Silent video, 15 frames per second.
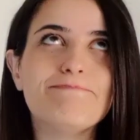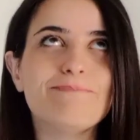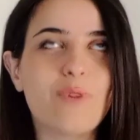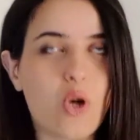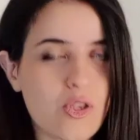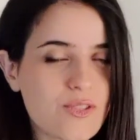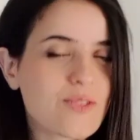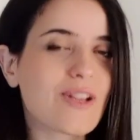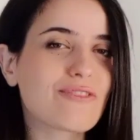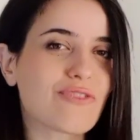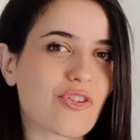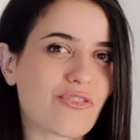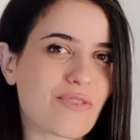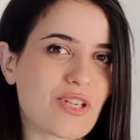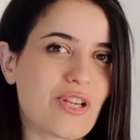Also,
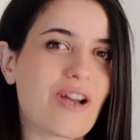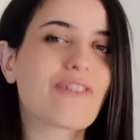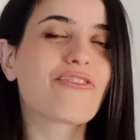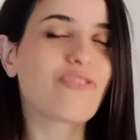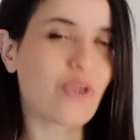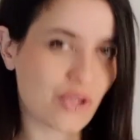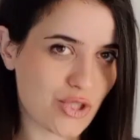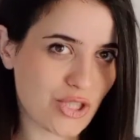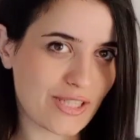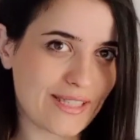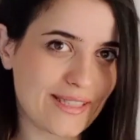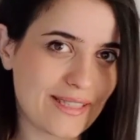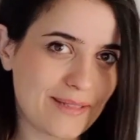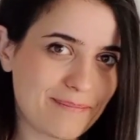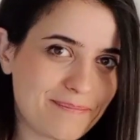
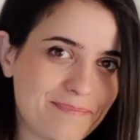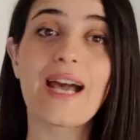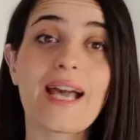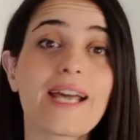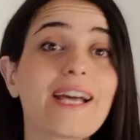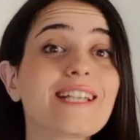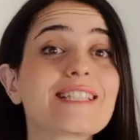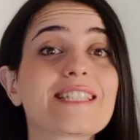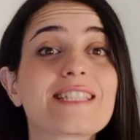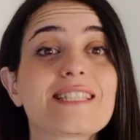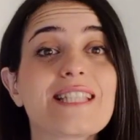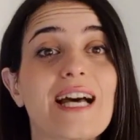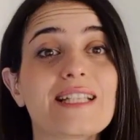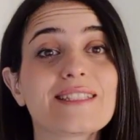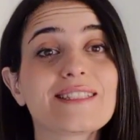unfortunately.
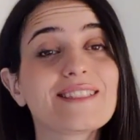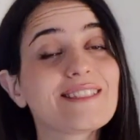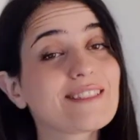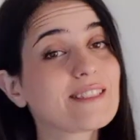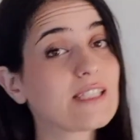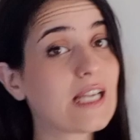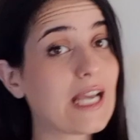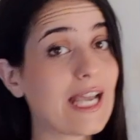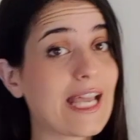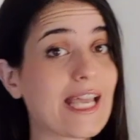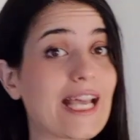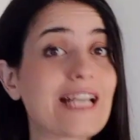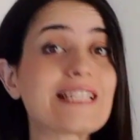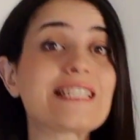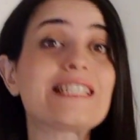Khazan,
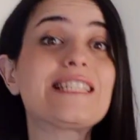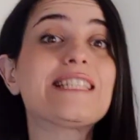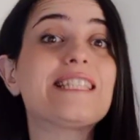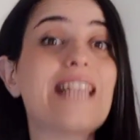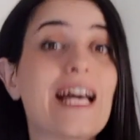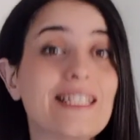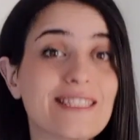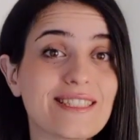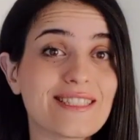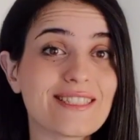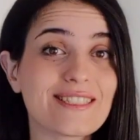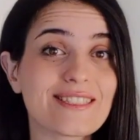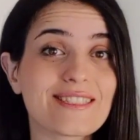khazan.